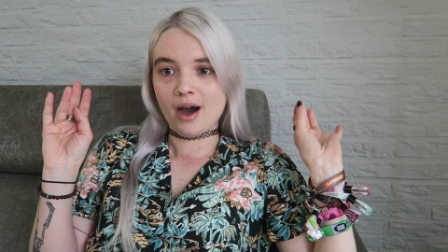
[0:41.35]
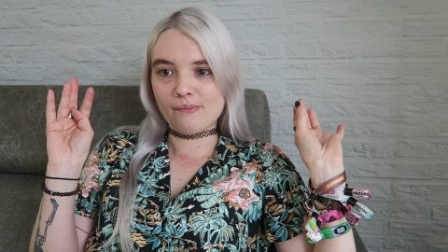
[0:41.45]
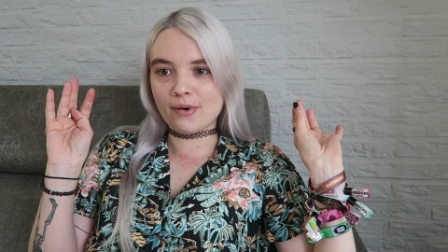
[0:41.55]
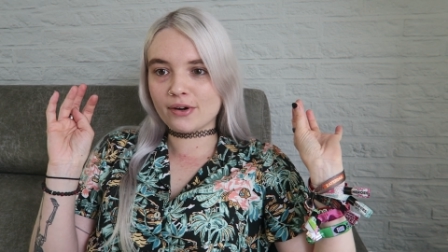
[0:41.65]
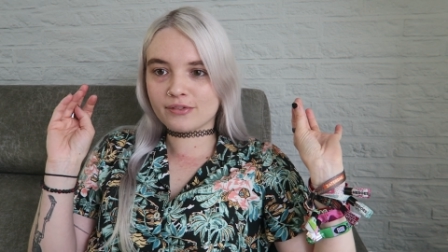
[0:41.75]

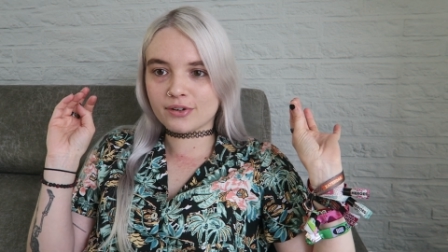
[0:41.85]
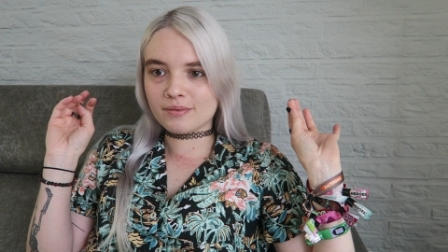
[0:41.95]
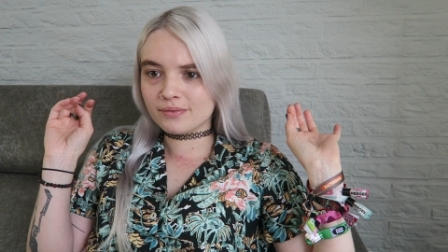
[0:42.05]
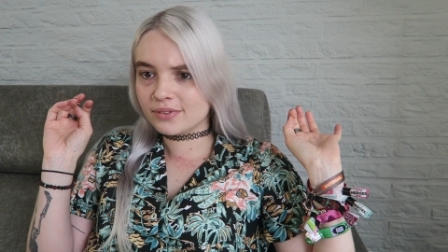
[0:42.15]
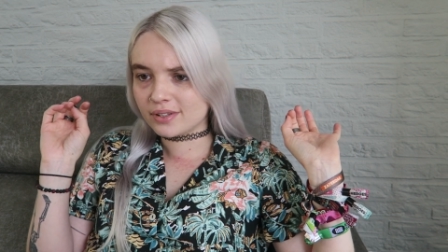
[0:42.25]
Apart
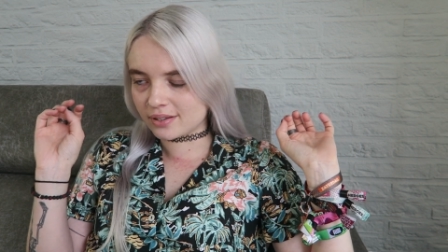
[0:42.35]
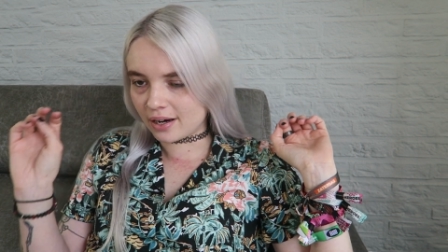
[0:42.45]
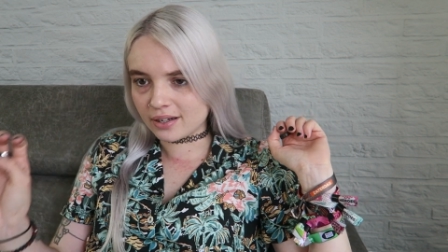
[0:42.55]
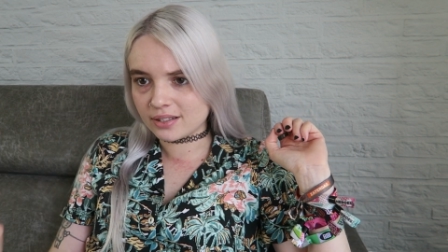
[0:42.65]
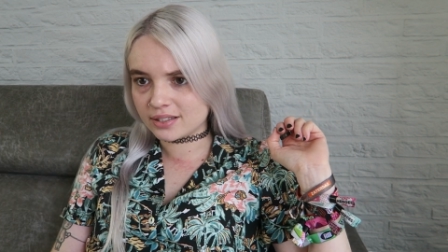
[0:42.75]
from the
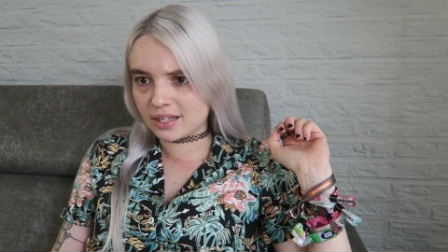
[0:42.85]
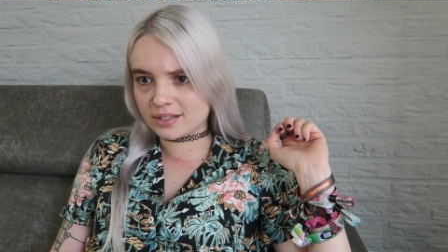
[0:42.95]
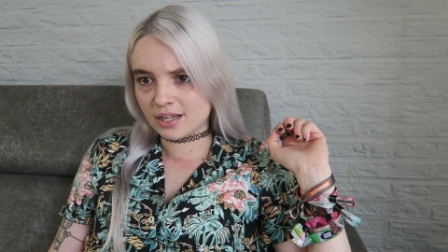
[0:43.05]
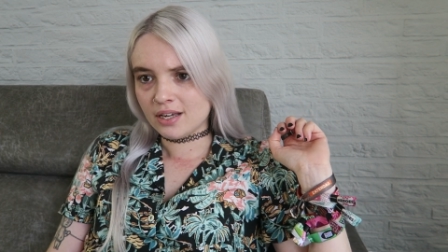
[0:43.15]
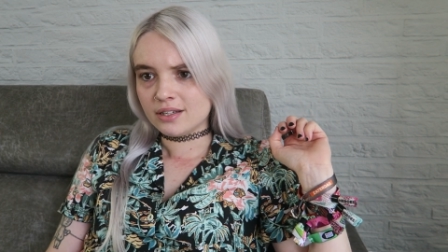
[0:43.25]
title, it
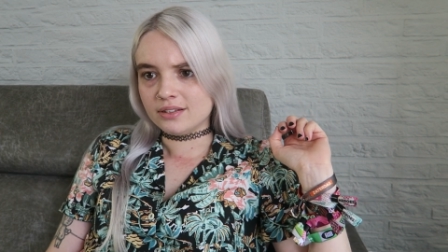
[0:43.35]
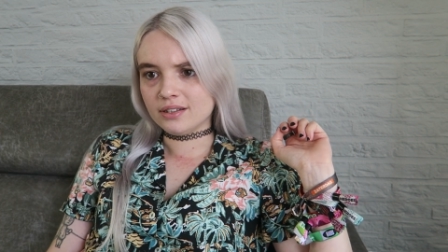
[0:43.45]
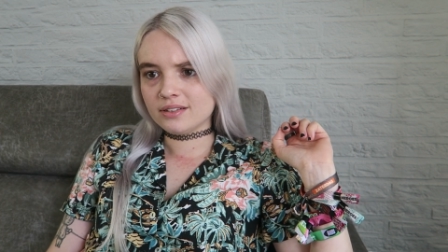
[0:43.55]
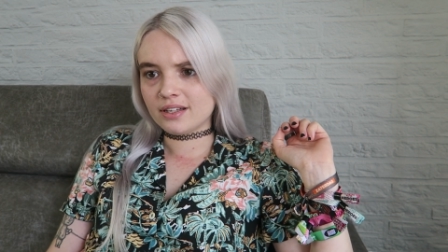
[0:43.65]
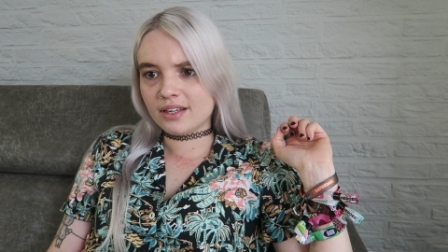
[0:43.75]
says
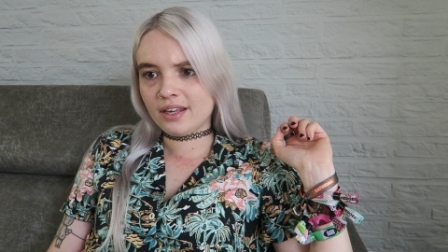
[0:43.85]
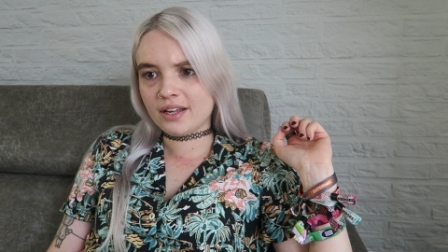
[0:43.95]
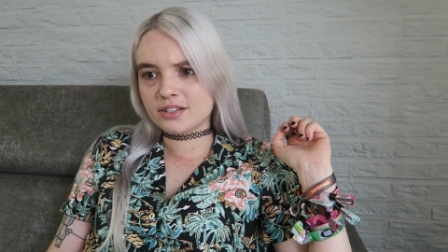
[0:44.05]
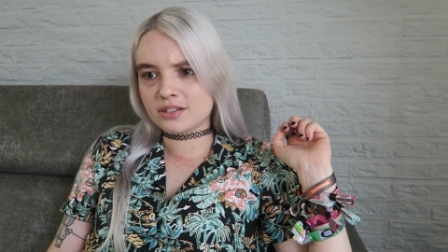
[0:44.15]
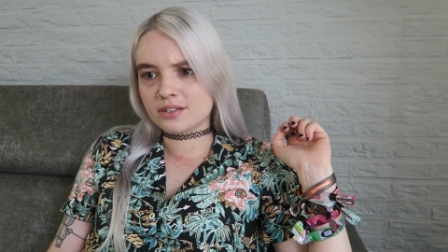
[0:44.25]
Donte
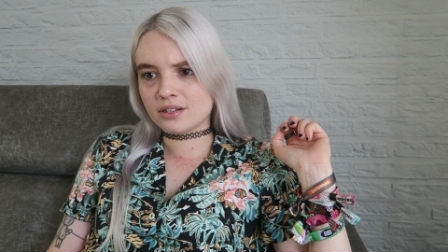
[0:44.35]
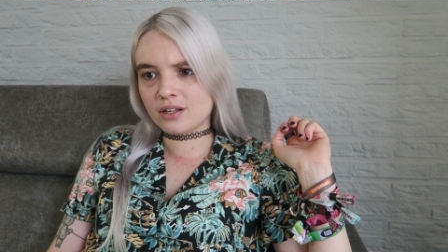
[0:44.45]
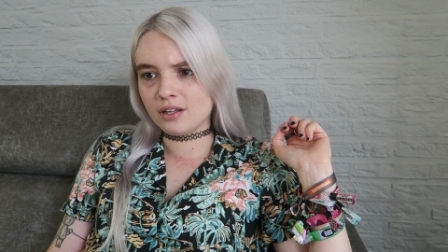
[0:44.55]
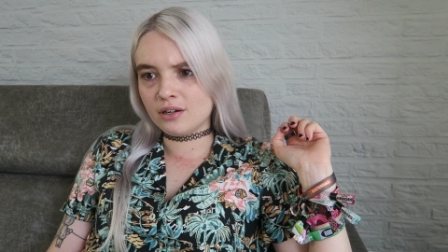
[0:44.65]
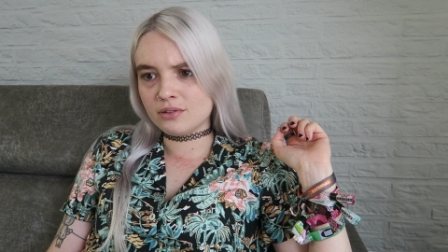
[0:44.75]
catches
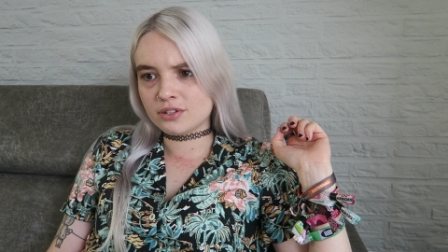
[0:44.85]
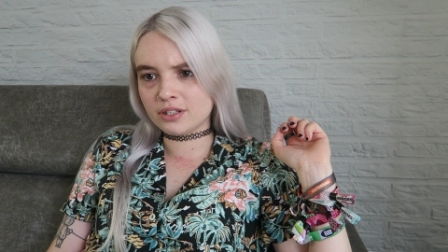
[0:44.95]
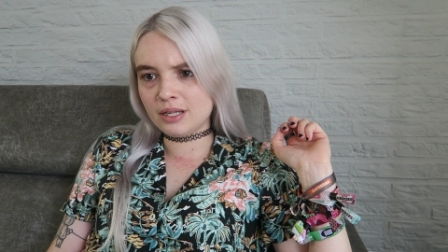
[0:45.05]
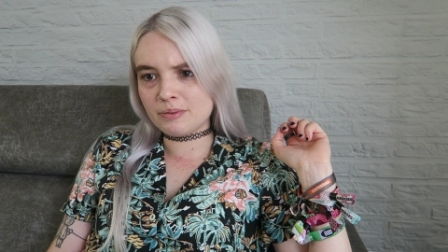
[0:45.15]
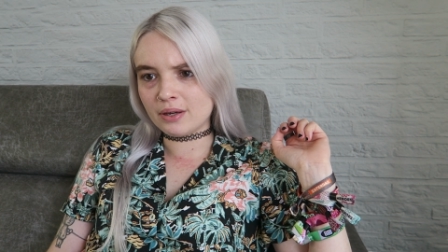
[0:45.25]
Chlo
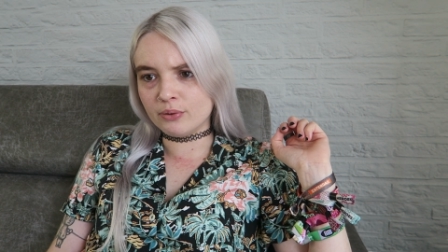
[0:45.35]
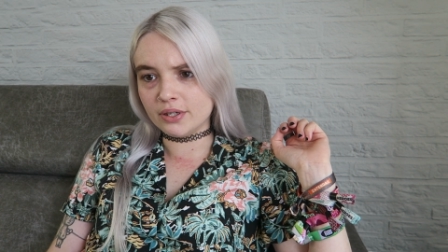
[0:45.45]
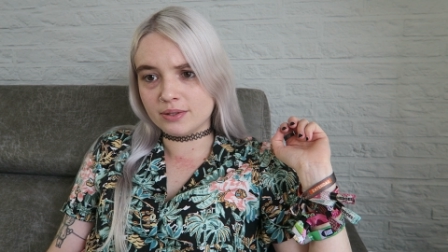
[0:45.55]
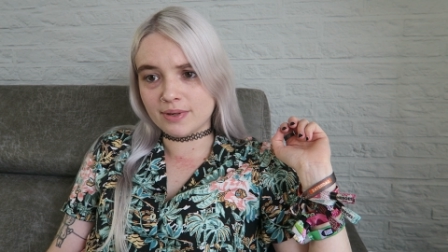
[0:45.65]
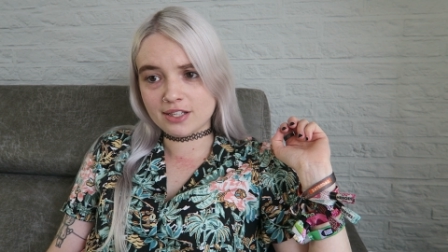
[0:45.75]
sleeping
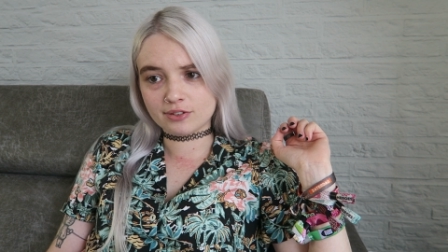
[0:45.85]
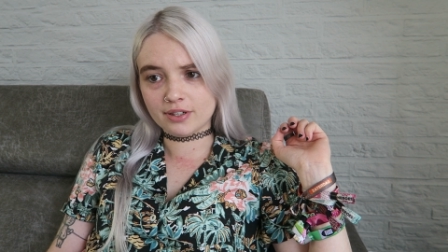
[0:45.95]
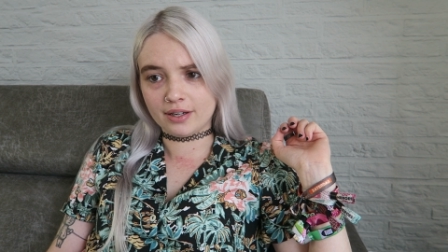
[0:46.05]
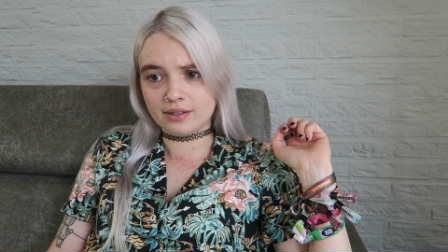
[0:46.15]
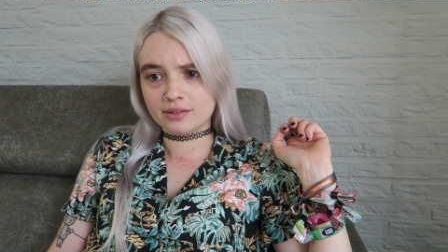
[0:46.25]
with his best
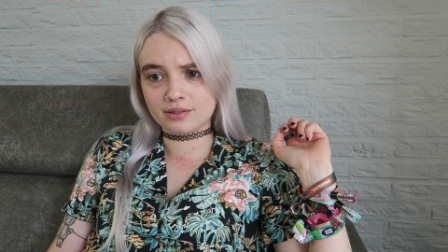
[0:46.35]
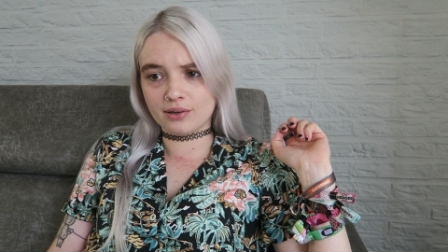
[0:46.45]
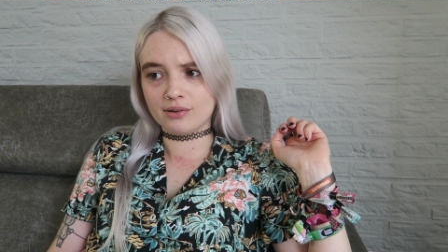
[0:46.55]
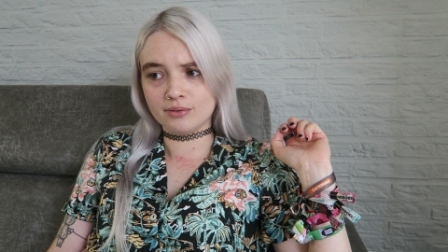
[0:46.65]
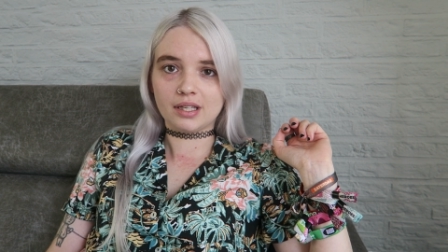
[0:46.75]
friend.
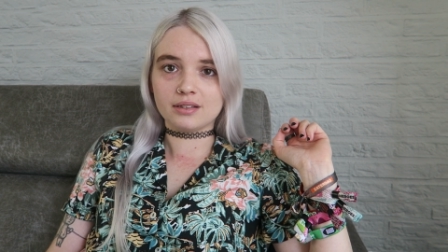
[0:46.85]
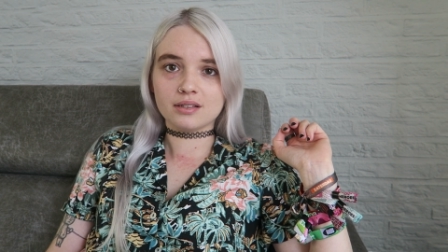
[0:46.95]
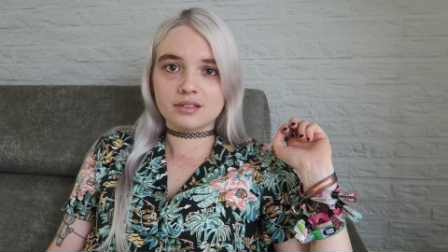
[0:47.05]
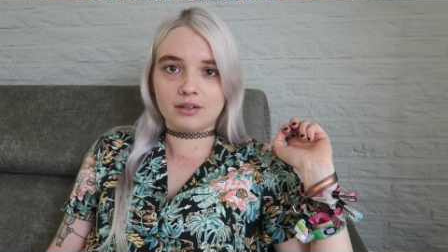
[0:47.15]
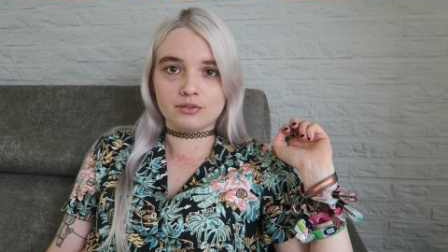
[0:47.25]
So that
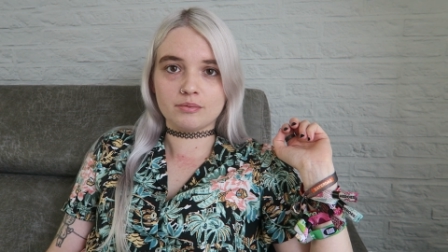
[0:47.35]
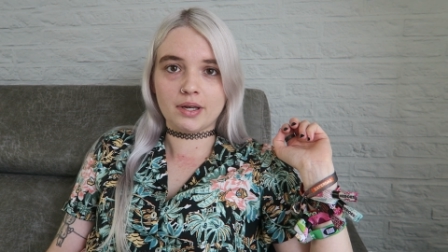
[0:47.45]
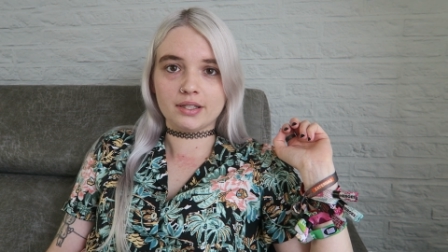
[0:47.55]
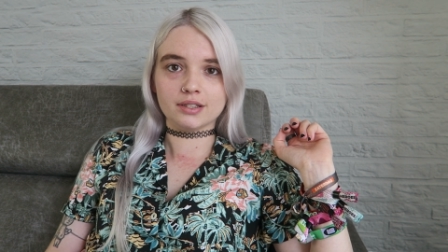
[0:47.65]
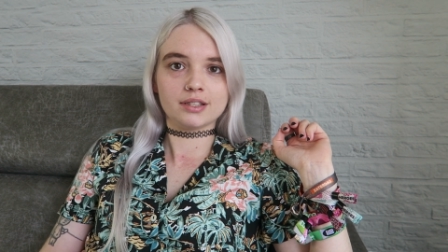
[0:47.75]
does sound
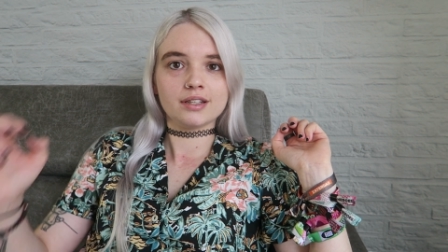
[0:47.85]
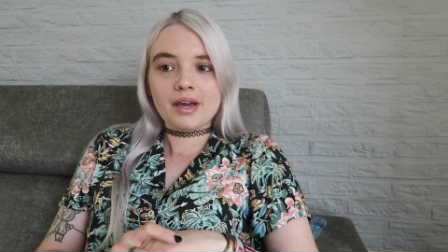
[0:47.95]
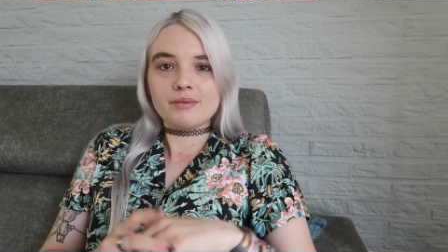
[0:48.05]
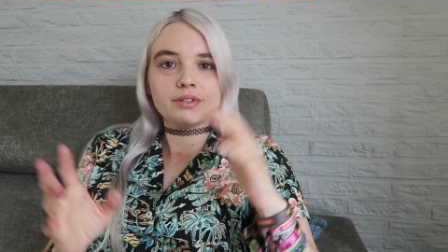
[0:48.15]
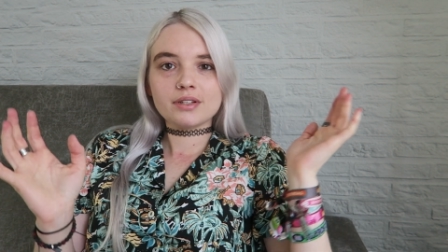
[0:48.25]
dramatic. So
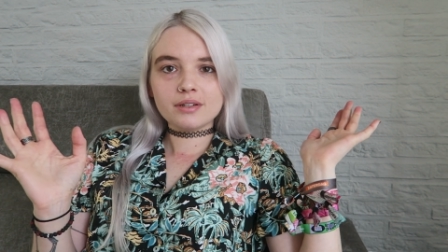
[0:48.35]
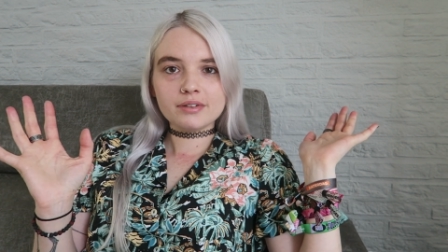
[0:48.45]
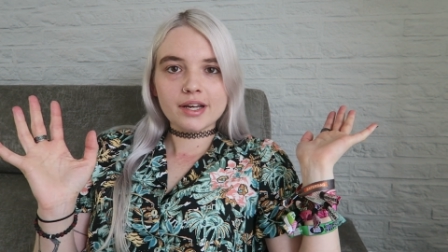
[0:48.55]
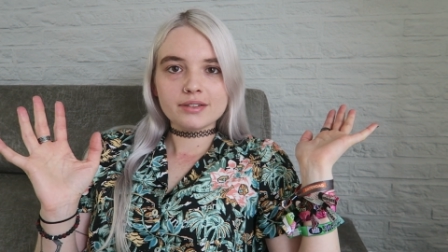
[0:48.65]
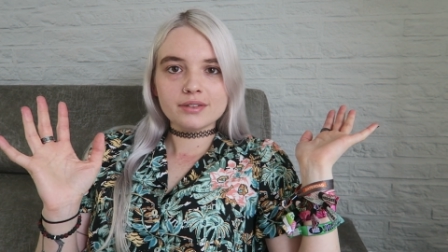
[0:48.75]
yeah, I'm just gonna
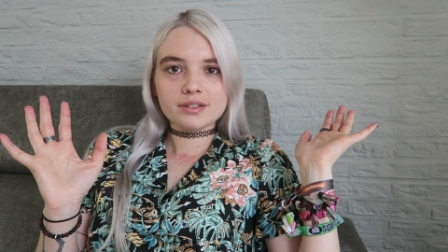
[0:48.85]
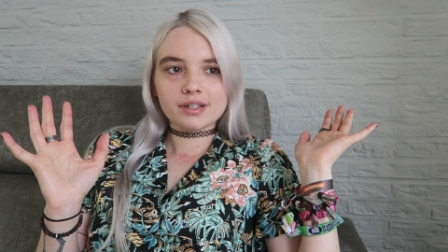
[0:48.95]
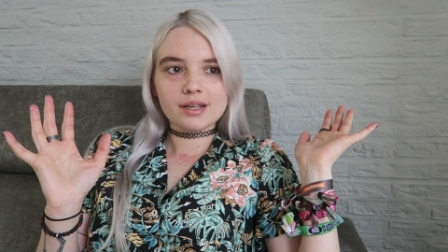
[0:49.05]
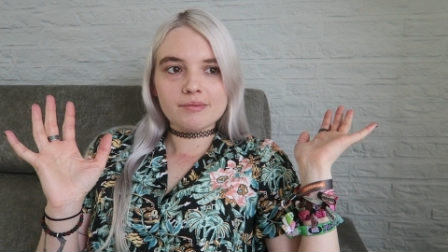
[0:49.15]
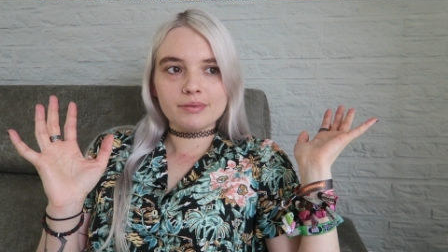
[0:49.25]
react to this
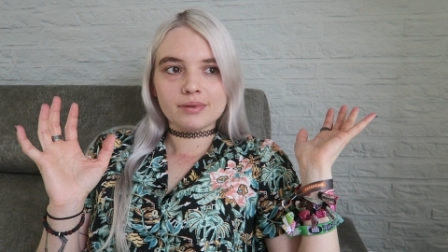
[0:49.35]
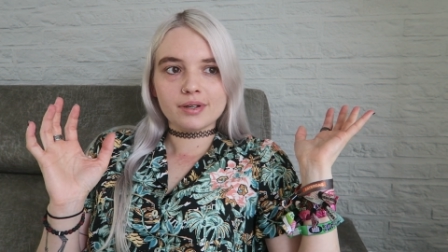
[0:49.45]
clip.